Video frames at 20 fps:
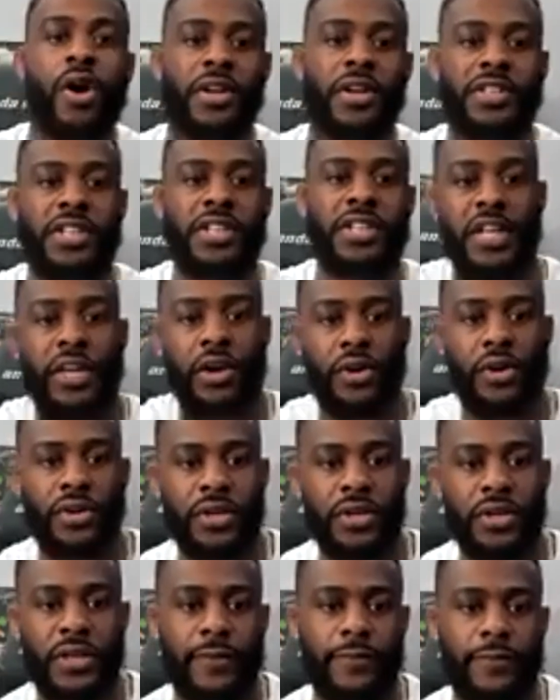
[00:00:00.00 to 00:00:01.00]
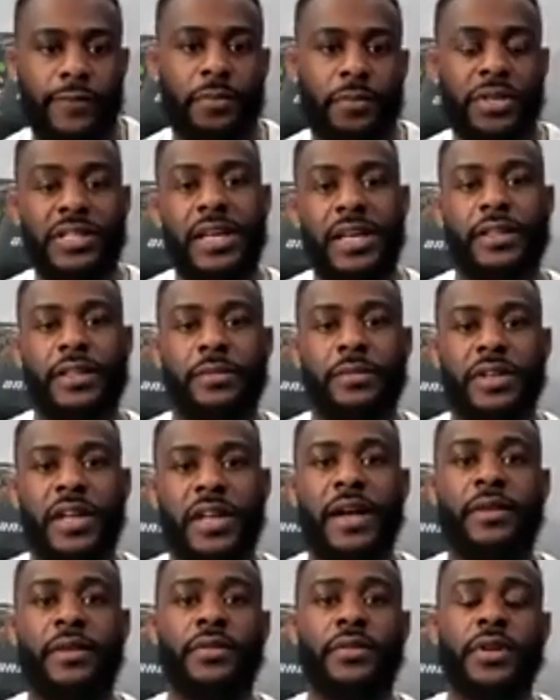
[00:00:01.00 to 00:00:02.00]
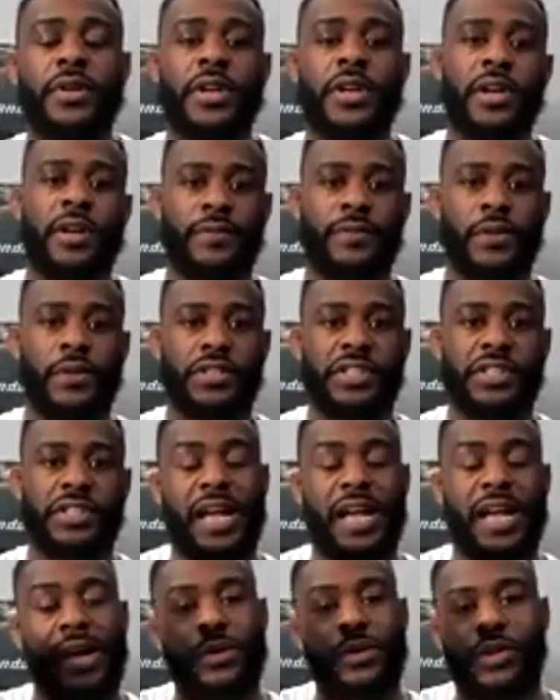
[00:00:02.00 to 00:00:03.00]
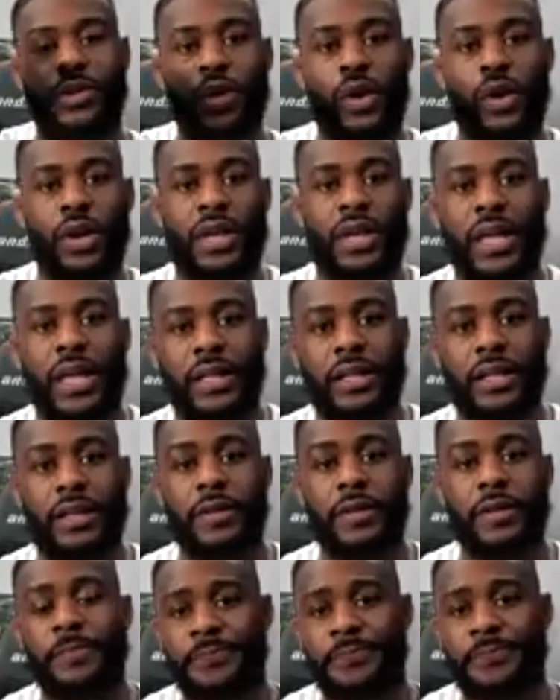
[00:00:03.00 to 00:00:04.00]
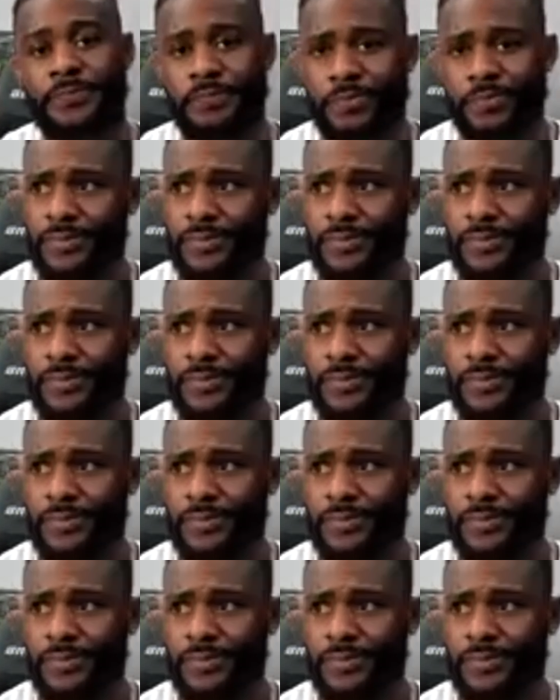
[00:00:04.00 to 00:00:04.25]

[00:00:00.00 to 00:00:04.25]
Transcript: harder to get underneath them and take them down versus a guy who's tall and lanky.